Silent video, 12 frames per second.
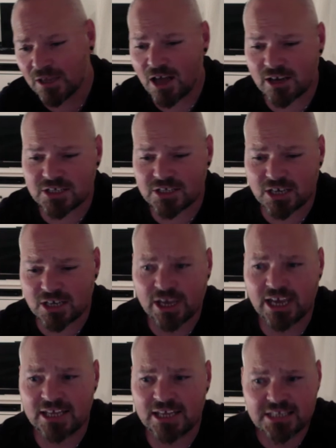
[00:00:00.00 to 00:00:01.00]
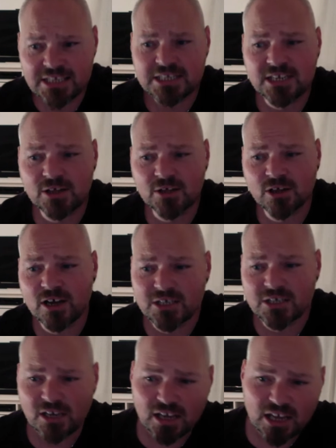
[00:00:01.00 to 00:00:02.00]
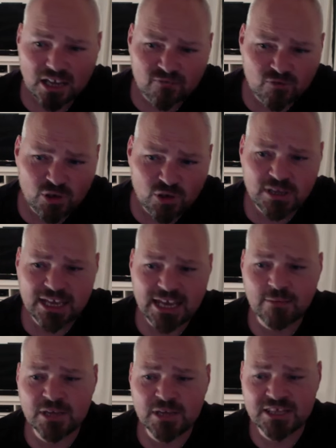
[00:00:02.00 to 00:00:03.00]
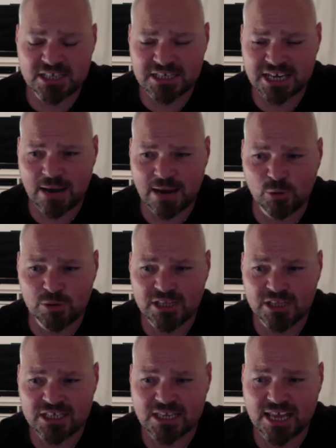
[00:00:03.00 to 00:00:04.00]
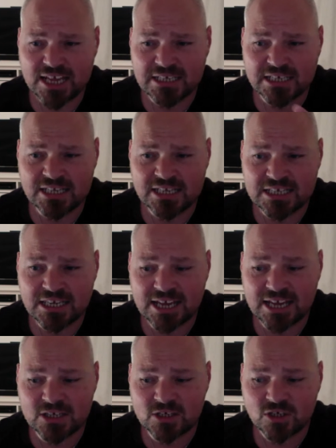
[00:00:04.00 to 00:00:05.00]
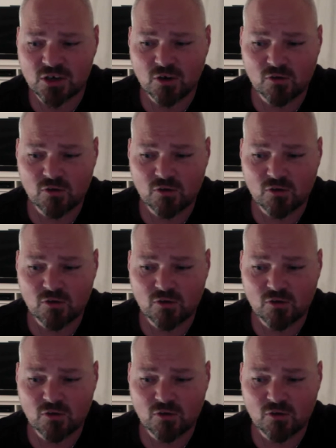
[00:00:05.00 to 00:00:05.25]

And I said, okay, here's the deal, guys. If you can get me this camera with this lens and this lens